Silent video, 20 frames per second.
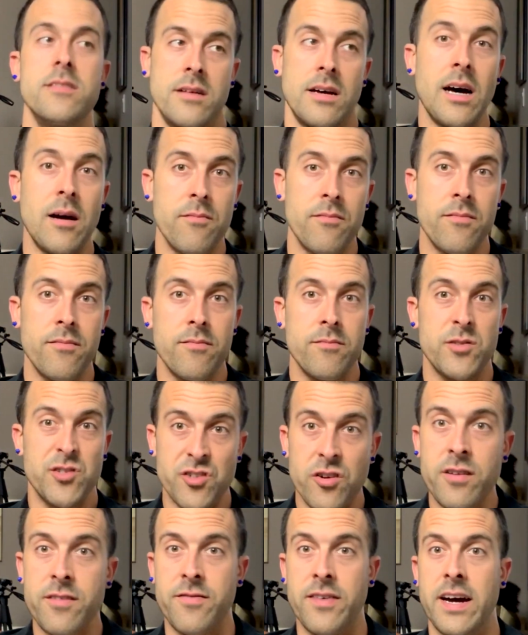I'm
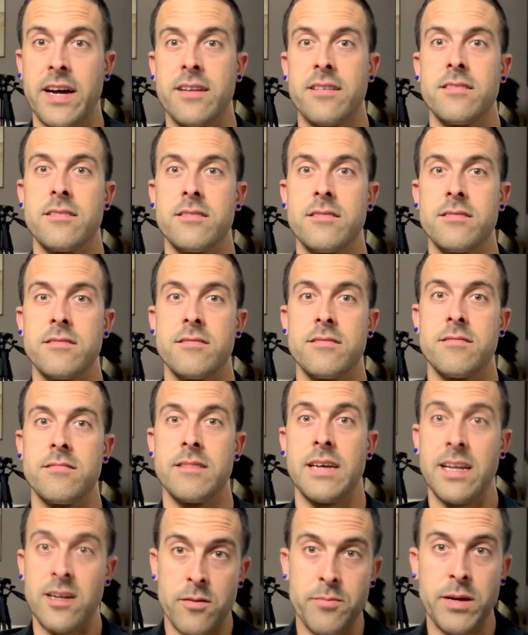certified
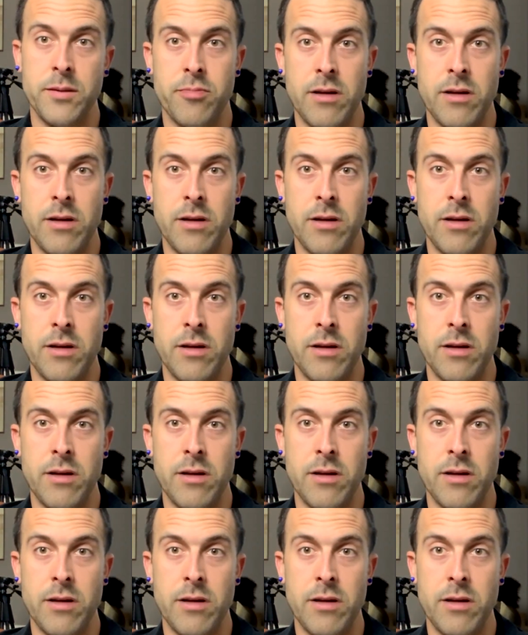NLP